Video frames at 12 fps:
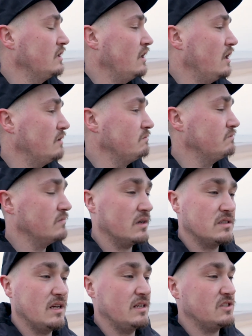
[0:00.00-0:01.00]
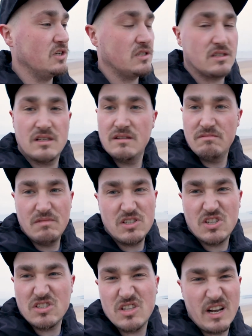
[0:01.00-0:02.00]
Like I said, it's just
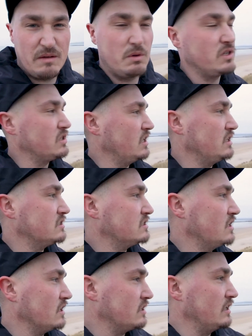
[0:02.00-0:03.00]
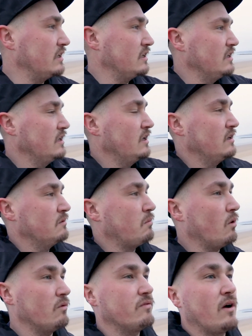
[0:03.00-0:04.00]
an image. It's nothing
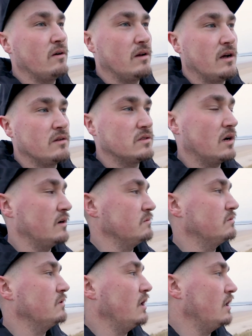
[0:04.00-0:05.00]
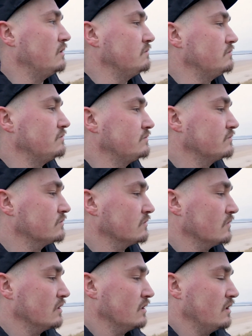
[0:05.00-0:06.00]
portfolio type of
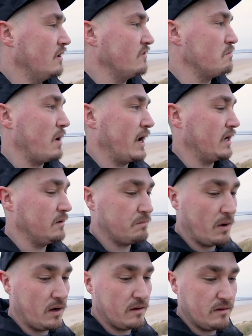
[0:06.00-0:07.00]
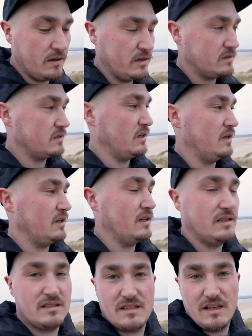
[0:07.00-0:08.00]
a banger, but at
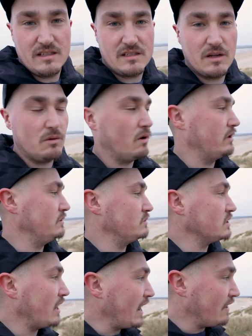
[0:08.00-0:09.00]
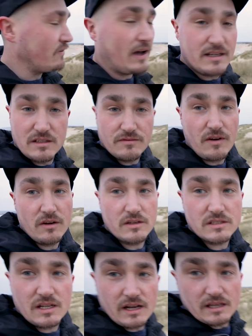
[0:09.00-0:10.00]
least it's still one image. I have had to focus
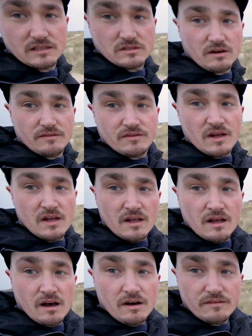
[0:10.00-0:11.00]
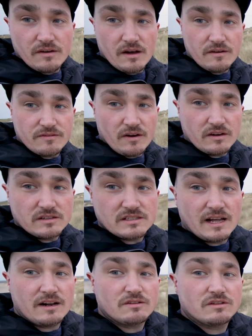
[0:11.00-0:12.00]
stack it, so I've focused
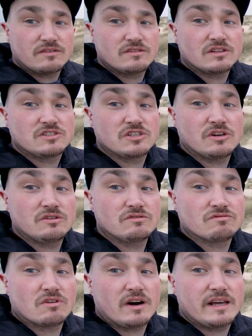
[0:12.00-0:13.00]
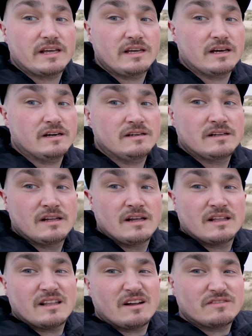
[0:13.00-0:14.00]
down on the dune right here.
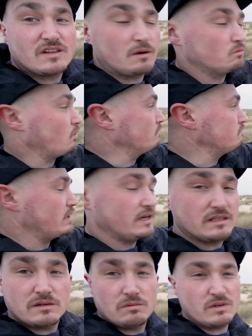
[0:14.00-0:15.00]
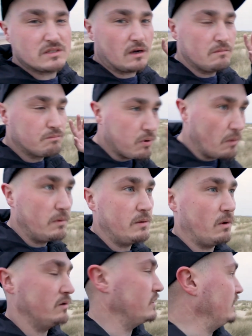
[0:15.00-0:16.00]
Then I've done one mid, which I probably
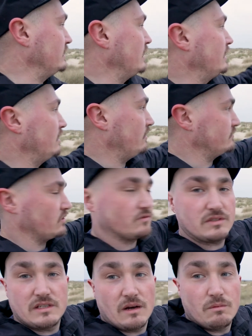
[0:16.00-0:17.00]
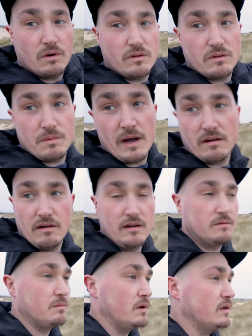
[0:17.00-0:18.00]
won't need, and then I've obviously done one on the
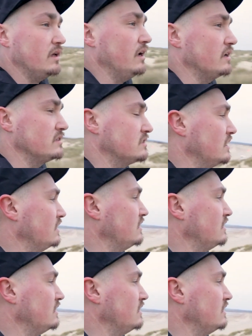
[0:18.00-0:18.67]
background. But yeah, it's